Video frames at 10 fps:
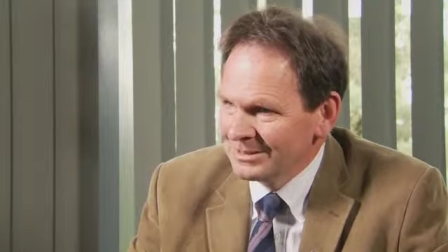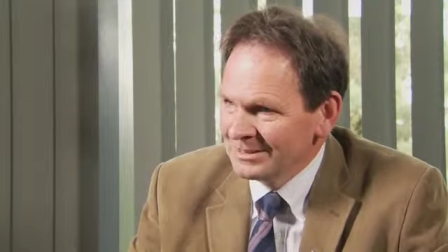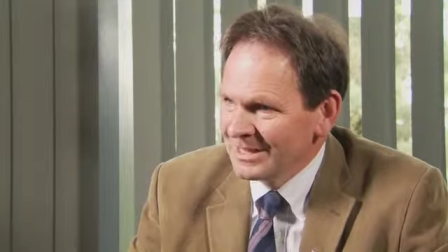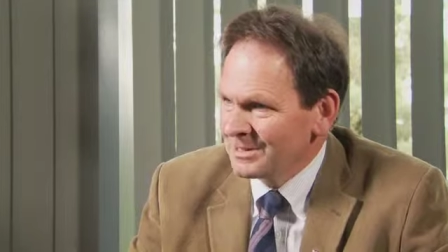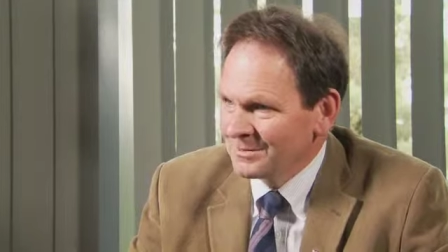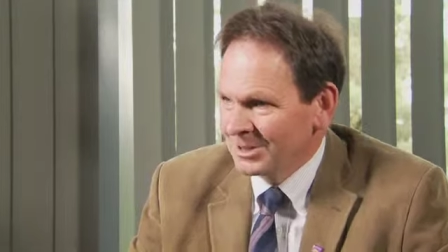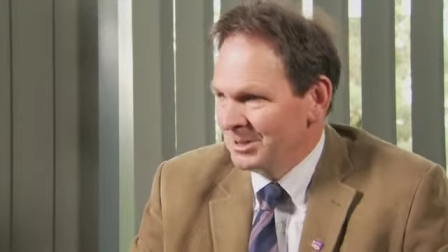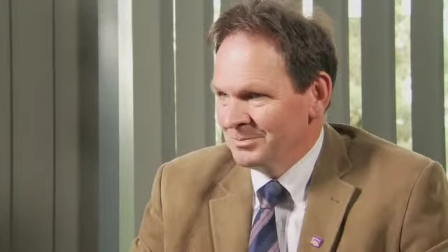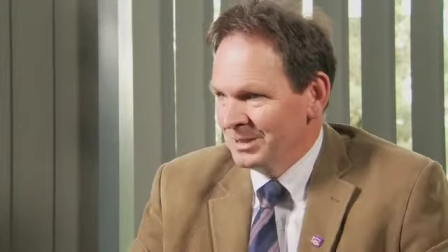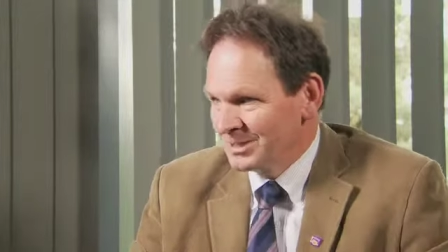And that's
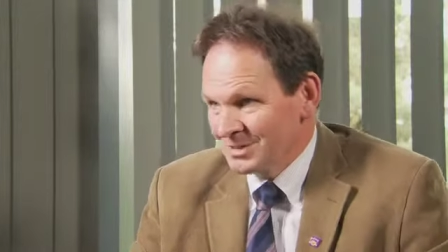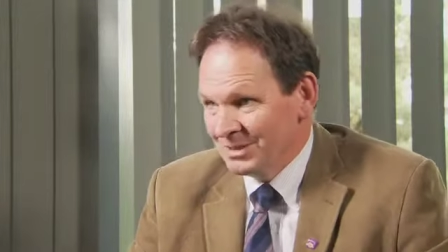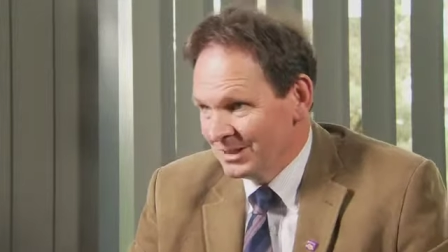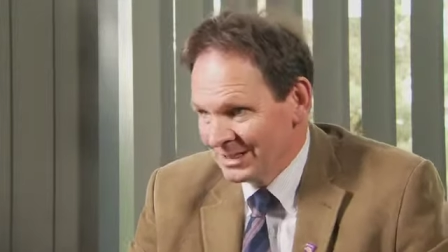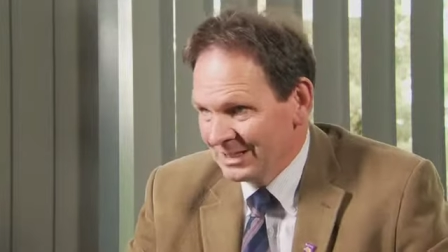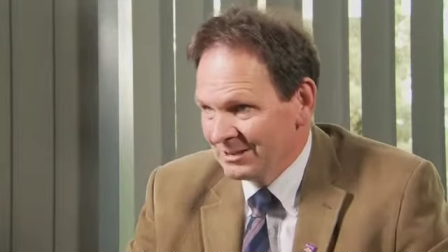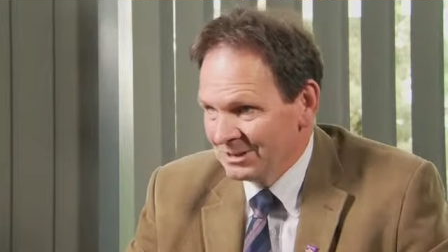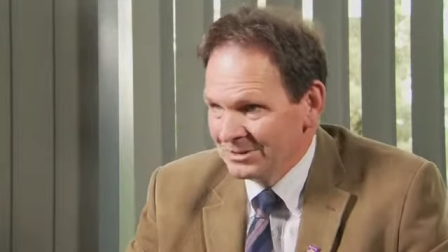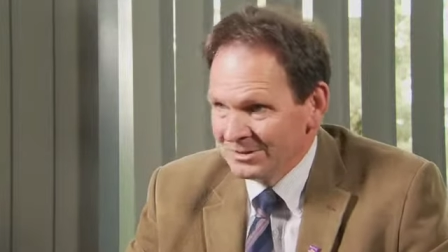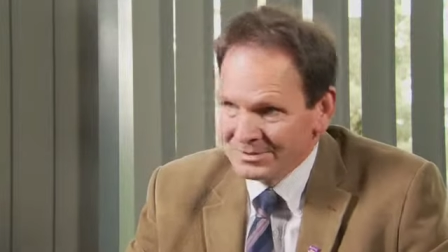very much my
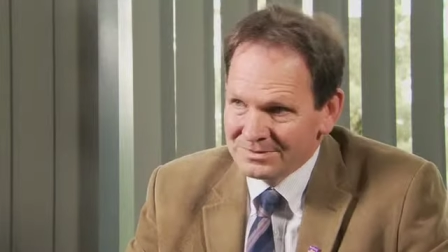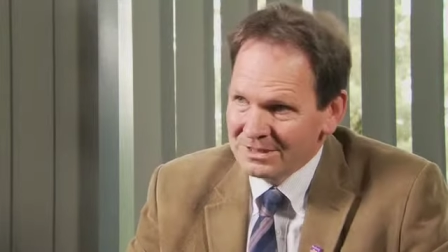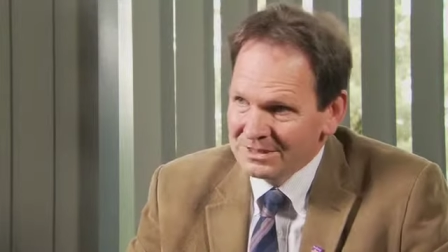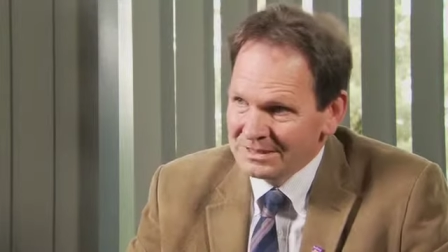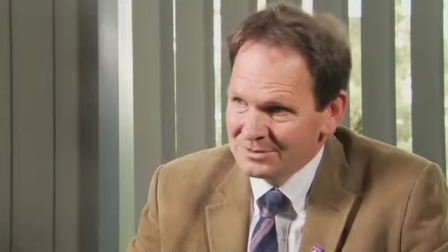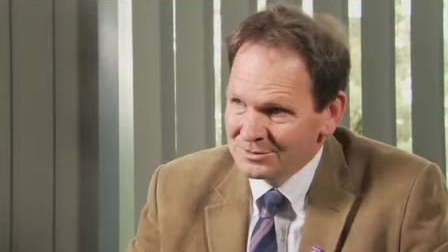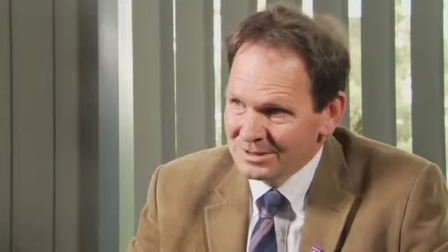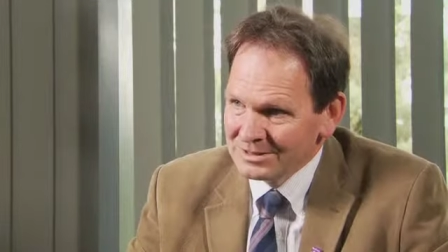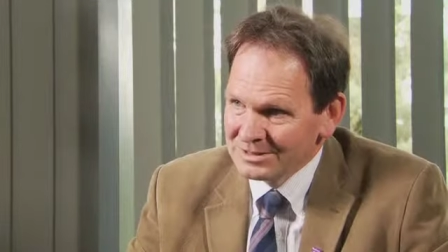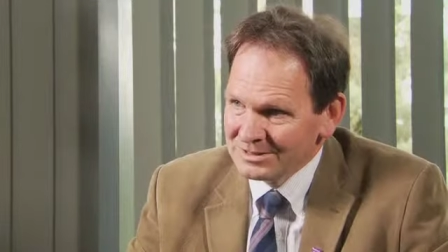area of
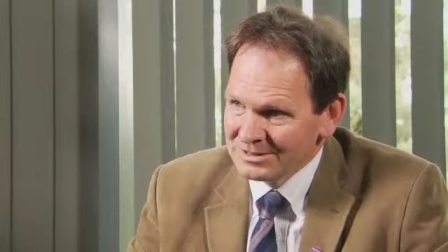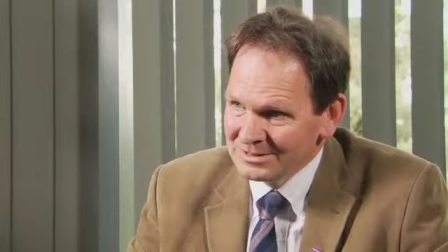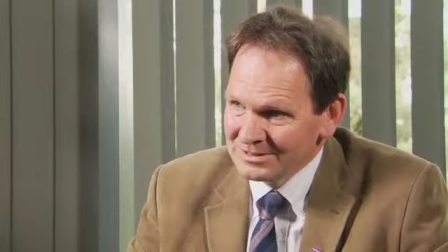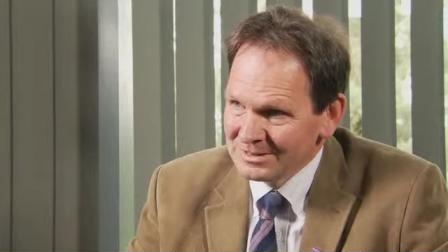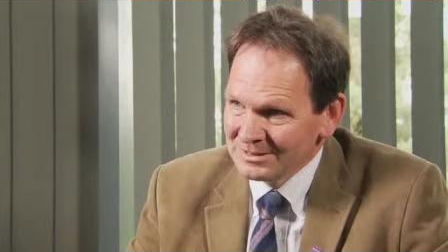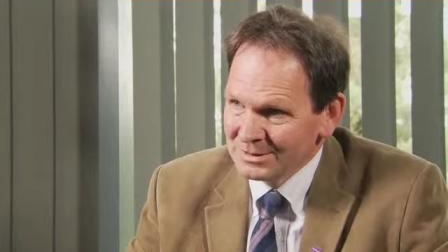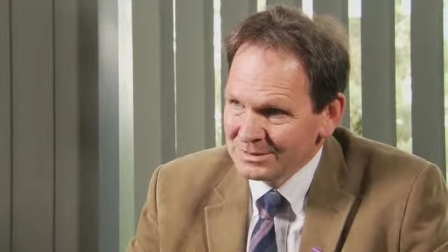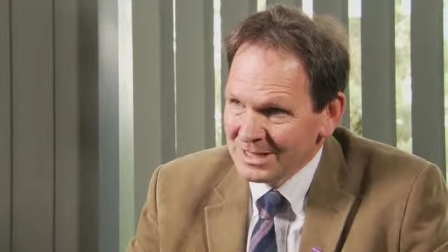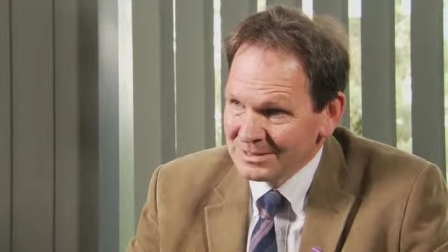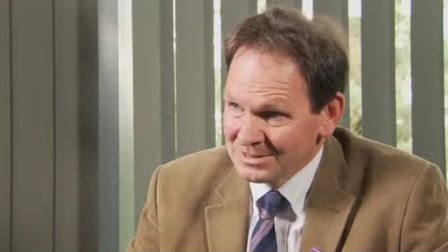interest, and
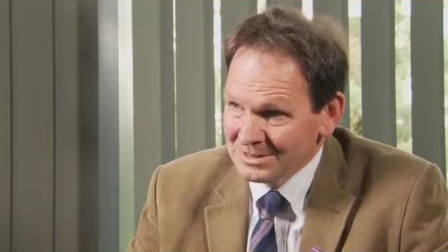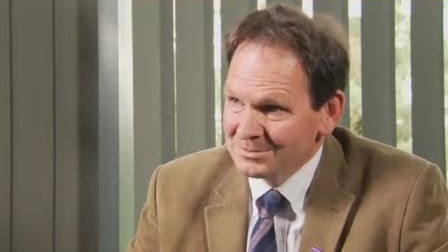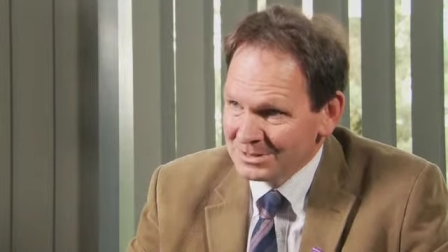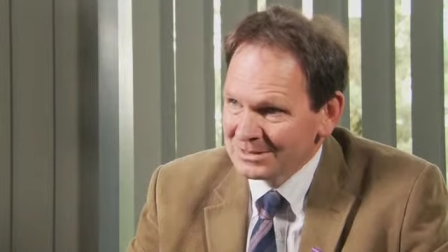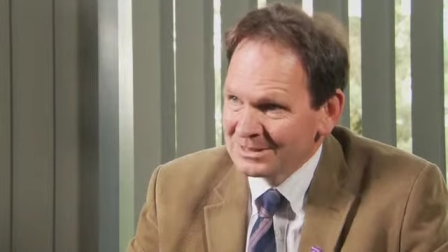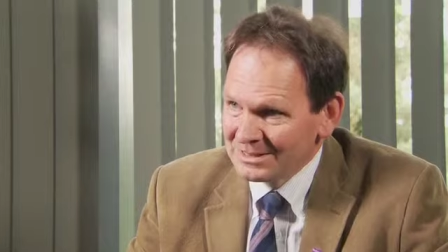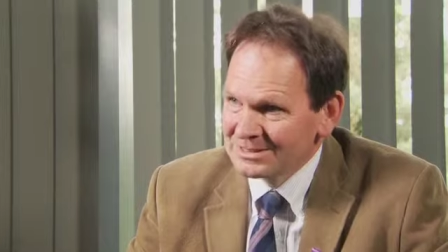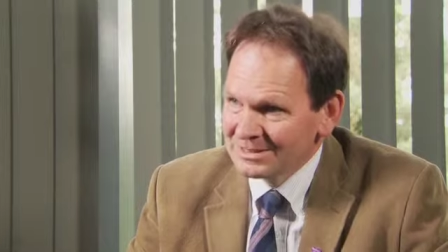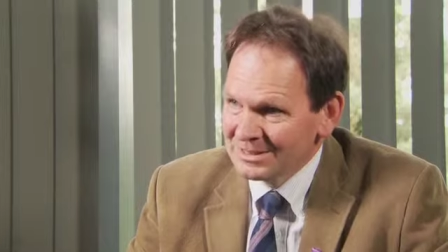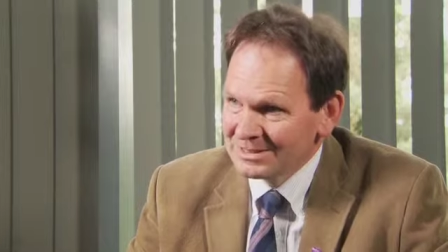we've had some
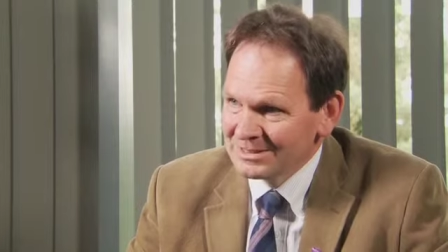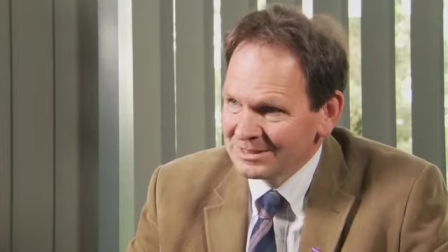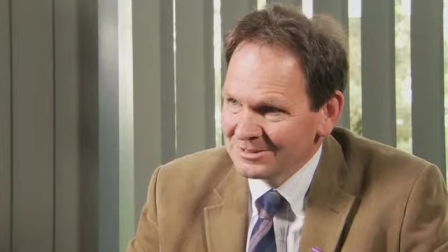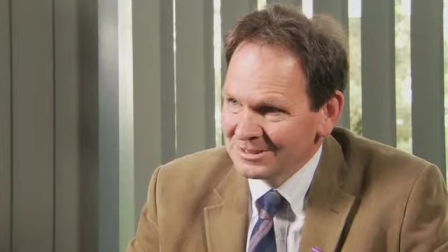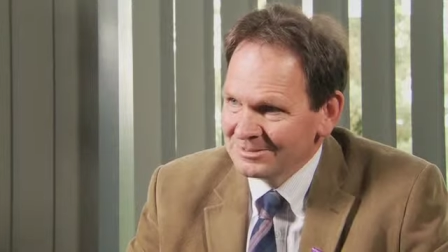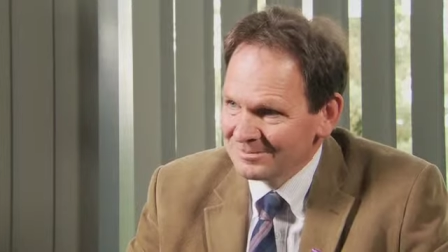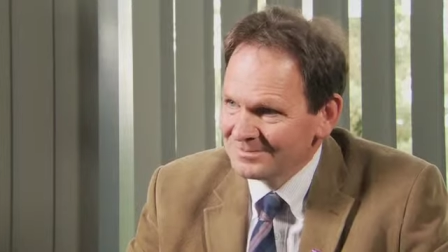success in that area.